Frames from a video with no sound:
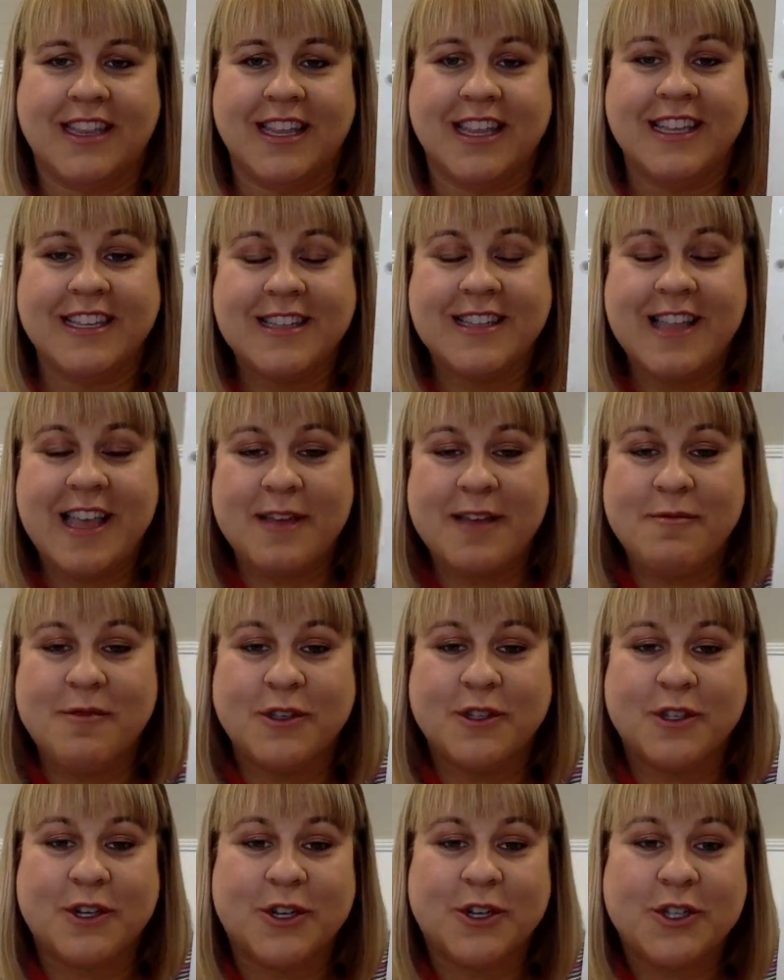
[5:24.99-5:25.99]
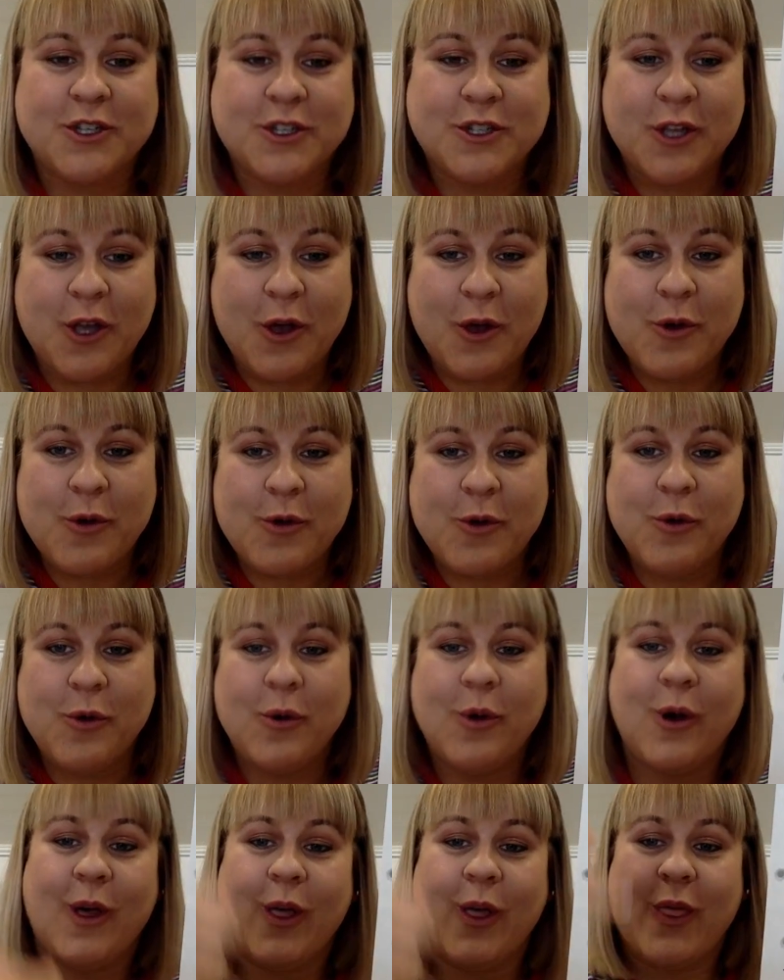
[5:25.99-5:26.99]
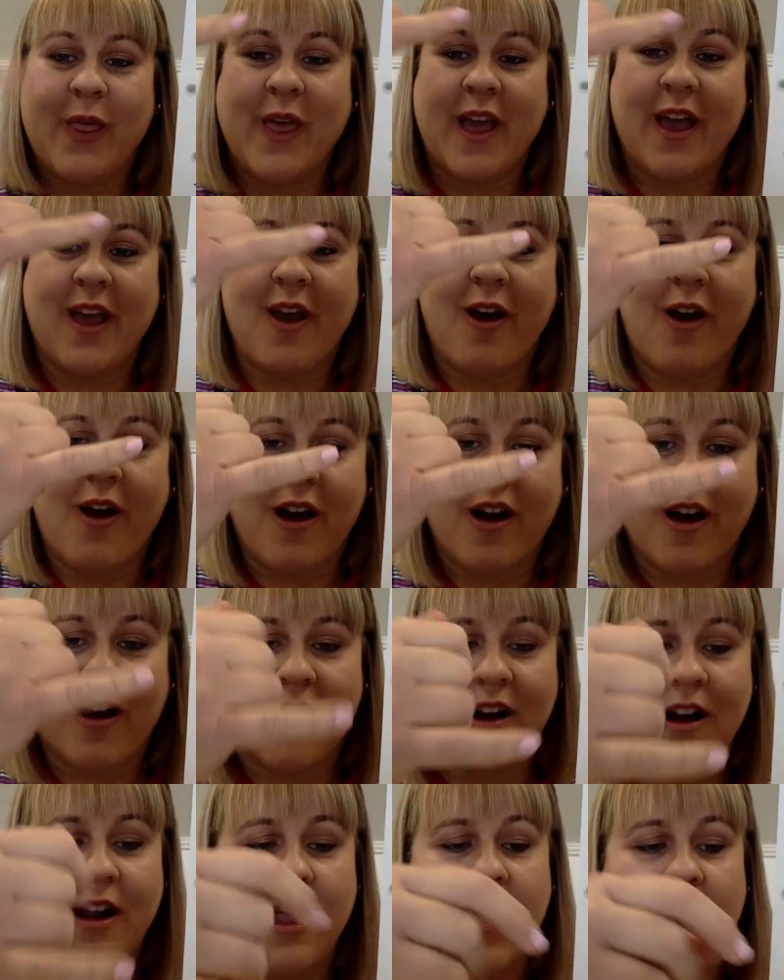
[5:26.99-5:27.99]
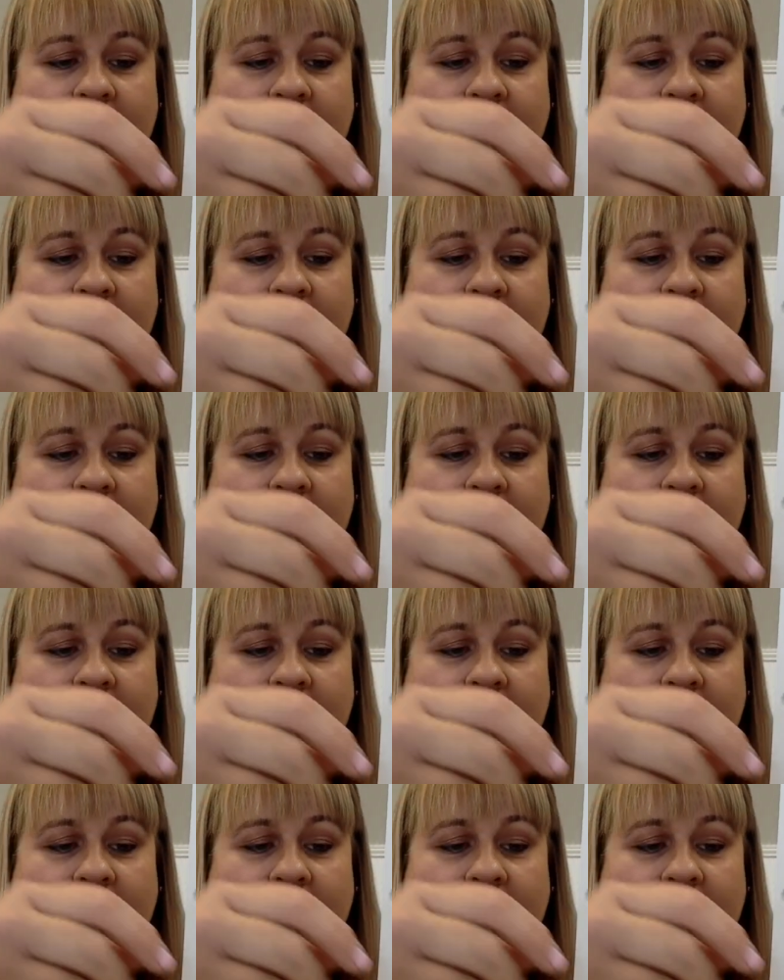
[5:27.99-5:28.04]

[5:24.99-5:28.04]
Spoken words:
These labels are so cool. They are